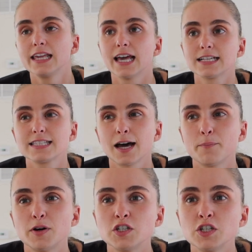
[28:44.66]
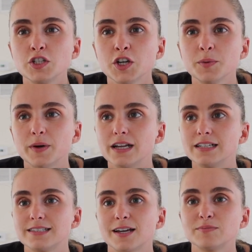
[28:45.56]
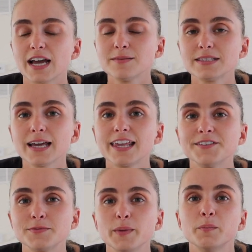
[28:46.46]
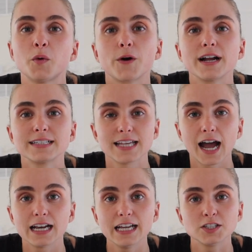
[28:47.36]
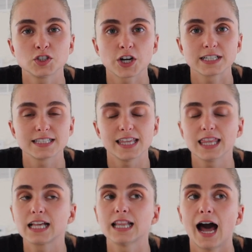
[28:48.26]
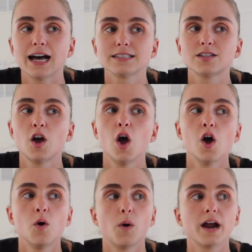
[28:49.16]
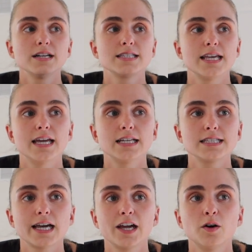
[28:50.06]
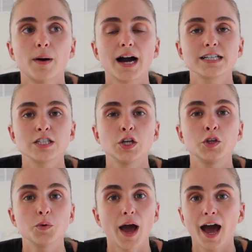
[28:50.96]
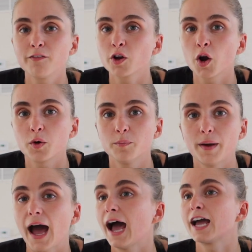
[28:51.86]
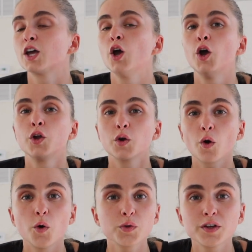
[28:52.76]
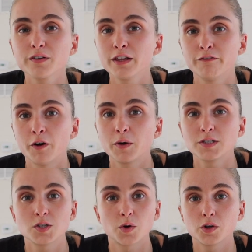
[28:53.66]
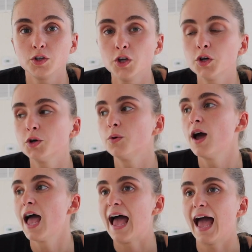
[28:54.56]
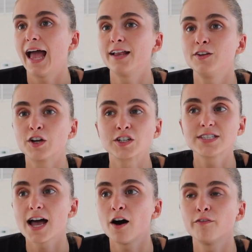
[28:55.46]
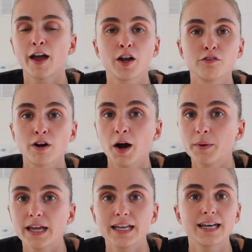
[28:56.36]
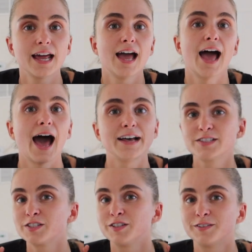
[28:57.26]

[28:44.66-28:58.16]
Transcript: yes, that pushes you, but sometimes that gives me more anxiety and stress in the class. Whereas in title boxing, you have your own bag. You're only really focused on you and yourself and growing as